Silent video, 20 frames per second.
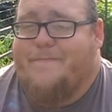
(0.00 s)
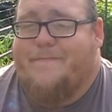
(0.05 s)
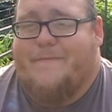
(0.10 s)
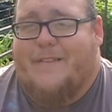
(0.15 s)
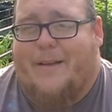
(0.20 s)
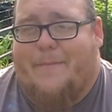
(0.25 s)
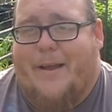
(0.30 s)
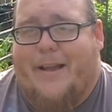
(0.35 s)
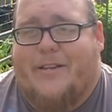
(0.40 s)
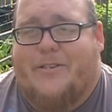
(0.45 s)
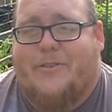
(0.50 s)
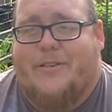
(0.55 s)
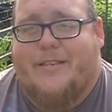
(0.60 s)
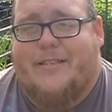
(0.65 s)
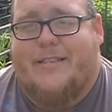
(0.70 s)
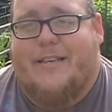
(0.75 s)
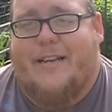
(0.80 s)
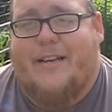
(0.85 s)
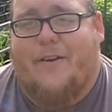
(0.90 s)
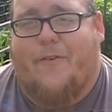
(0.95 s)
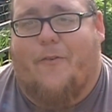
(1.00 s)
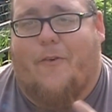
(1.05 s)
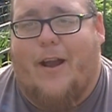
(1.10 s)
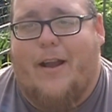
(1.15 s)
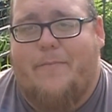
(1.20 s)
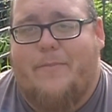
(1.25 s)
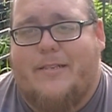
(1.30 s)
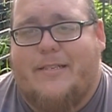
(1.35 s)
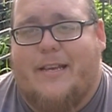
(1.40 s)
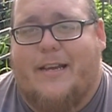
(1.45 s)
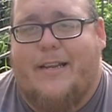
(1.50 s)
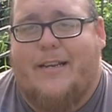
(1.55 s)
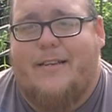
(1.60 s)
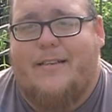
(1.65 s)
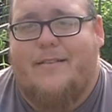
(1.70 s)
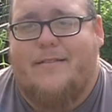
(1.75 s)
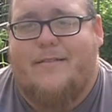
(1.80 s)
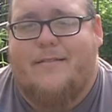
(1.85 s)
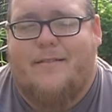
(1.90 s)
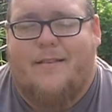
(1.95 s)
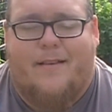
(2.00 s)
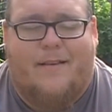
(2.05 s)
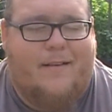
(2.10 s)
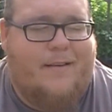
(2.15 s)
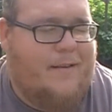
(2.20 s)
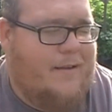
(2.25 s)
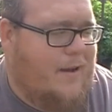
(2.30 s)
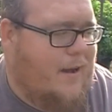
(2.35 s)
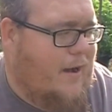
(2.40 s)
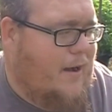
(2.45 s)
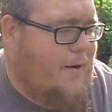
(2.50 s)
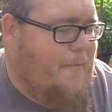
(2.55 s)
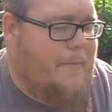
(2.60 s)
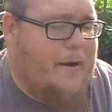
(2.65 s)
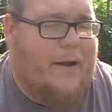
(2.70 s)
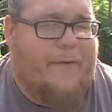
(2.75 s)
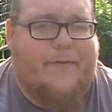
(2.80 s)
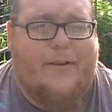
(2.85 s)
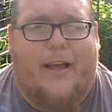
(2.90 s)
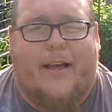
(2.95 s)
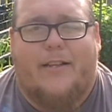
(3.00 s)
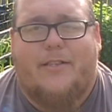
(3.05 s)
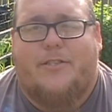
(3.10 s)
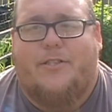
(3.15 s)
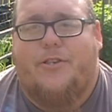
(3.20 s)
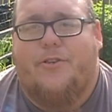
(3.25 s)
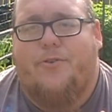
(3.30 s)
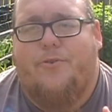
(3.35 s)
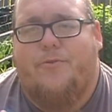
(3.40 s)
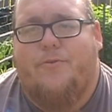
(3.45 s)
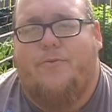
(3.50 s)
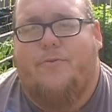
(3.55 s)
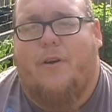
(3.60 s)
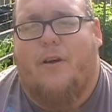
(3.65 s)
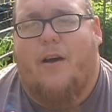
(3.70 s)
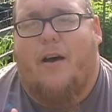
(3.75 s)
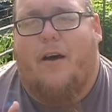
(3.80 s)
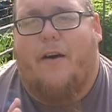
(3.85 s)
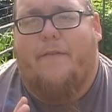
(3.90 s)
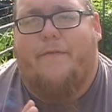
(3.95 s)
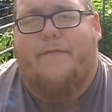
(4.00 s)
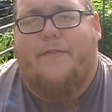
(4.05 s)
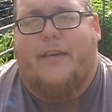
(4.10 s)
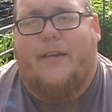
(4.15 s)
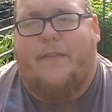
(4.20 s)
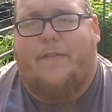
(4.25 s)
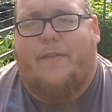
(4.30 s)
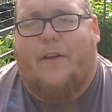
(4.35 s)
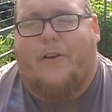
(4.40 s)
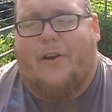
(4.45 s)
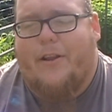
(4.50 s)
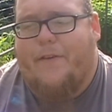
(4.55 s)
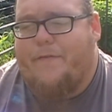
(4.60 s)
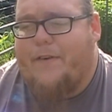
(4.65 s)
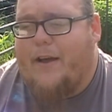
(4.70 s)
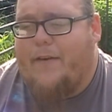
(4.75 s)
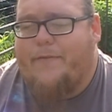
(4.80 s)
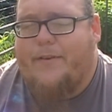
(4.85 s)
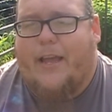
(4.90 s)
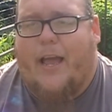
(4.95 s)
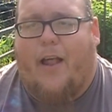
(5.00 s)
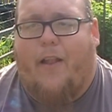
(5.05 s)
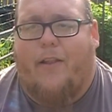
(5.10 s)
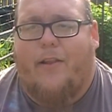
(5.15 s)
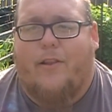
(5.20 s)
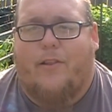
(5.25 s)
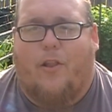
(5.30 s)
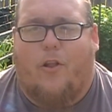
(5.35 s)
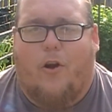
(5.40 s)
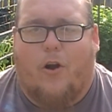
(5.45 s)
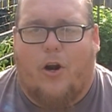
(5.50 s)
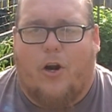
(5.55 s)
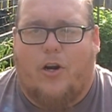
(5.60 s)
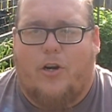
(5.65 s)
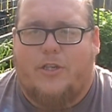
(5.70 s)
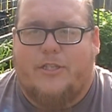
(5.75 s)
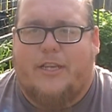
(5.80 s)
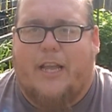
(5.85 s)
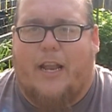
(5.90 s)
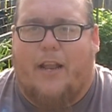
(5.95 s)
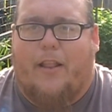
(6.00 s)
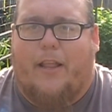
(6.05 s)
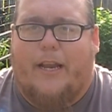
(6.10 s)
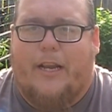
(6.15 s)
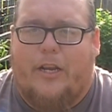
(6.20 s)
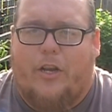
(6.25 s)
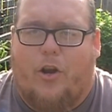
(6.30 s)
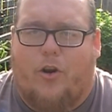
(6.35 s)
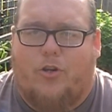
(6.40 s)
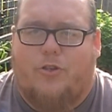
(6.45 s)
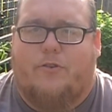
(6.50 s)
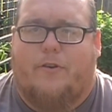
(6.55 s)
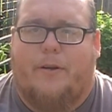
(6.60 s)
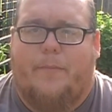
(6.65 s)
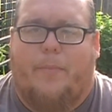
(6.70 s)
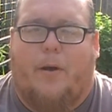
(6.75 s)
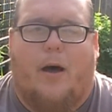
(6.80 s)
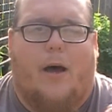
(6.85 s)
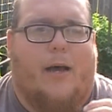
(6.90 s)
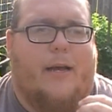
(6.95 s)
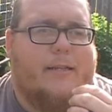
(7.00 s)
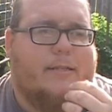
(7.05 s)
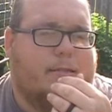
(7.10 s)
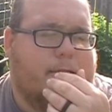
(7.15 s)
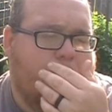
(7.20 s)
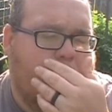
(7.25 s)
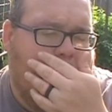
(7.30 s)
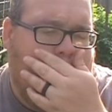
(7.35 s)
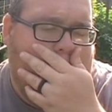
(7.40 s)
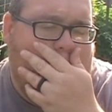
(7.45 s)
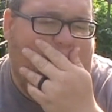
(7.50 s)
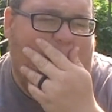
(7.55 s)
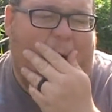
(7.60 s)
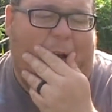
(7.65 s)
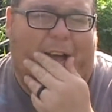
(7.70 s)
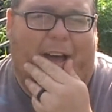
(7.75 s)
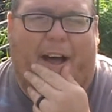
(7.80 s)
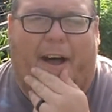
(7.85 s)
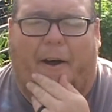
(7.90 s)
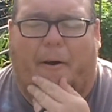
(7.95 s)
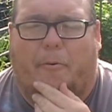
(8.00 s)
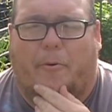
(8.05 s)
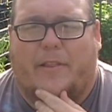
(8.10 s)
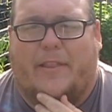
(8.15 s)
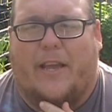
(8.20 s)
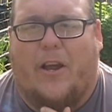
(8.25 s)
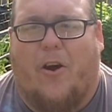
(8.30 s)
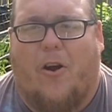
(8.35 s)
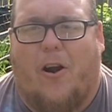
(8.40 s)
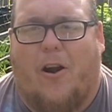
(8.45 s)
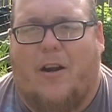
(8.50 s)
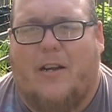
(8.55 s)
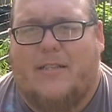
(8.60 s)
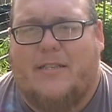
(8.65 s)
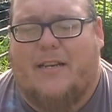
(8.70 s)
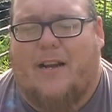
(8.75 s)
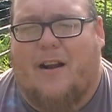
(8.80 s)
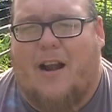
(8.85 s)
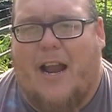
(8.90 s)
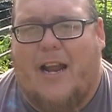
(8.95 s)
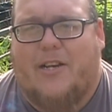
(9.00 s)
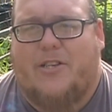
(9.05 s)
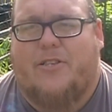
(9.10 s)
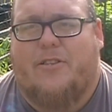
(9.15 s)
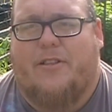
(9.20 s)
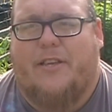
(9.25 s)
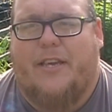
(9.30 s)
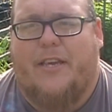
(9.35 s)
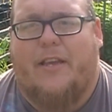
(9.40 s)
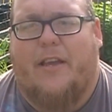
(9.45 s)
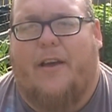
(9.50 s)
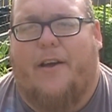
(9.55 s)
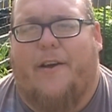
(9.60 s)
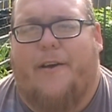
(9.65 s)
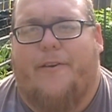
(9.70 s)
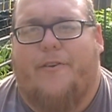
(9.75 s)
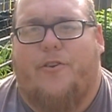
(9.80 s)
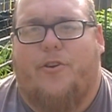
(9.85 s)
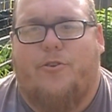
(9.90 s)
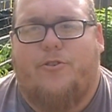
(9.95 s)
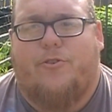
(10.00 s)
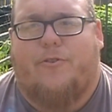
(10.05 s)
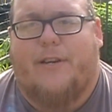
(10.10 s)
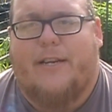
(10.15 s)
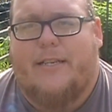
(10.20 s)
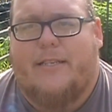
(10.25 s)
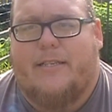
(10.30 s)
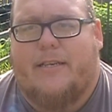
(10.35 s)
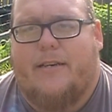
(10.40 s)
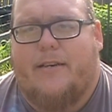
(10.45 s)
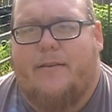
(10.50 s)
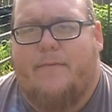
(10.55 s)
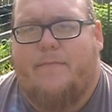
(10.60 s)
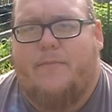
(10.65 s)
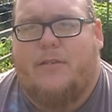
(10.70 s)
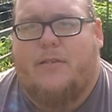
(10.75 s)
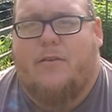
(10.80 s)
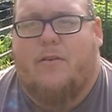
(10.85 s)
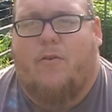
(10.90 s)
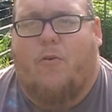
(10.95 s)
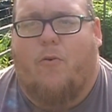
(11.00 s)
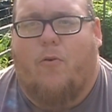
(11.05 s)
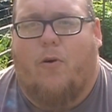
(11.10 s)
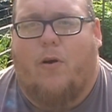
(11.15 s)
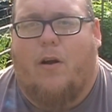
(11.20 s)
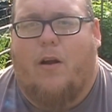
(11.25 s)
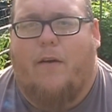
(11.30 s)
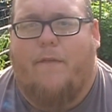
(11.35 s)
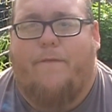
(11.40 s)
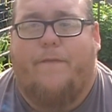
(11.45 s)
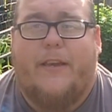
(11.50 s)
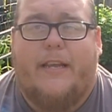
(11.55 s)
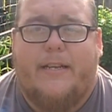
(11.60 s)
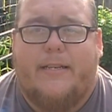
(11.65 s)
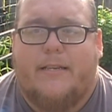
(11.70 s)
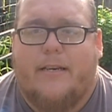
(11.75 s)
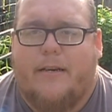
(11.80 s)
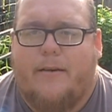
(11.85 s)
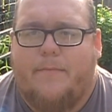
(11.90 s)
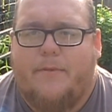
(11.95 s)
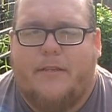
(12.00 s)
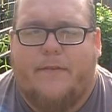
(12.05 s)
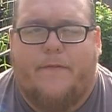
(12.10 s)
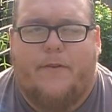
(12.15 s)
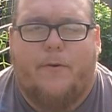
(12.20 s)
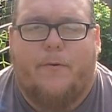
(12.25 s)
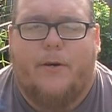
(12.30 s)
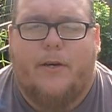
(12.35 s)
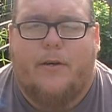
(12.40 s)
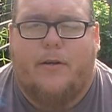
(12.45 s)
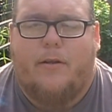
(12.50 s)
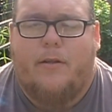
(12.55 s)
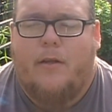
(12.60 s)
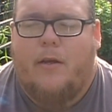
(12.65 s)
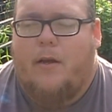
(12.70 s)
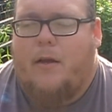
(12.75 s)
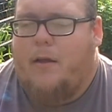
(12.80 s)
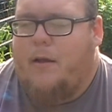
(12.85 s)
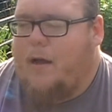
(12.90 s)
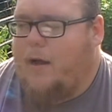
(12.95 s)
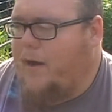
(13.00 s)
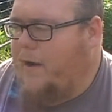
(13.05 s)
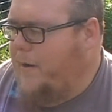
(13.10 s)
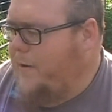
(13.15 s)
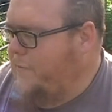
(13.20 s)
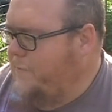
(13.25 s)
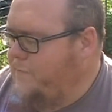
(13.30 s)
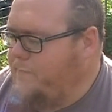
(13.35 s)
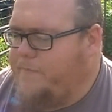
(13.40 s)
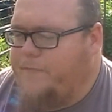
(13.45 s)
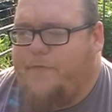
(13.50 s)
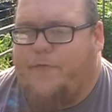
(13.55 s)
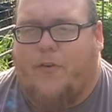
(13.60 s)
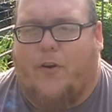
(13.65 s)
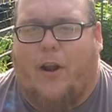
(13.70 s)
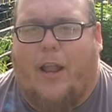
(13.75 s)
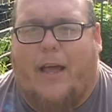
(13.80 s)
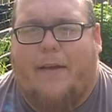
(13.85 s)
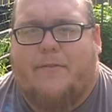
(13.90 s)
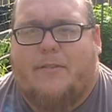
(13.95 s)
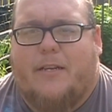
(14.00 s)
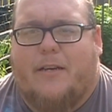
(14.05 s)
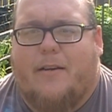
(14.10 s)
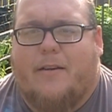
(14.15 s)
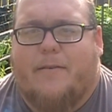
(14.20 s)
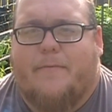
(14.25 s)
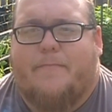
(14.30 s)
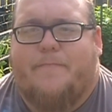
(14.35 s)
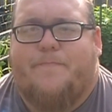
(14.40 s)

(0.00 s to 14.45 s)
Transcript: actually sitting right beside it. I've got 2 of the 35-gallon large, kind of like nursery pots. What they are is they're actually nutrient tubs, or feed tubs, if you will, for livestock.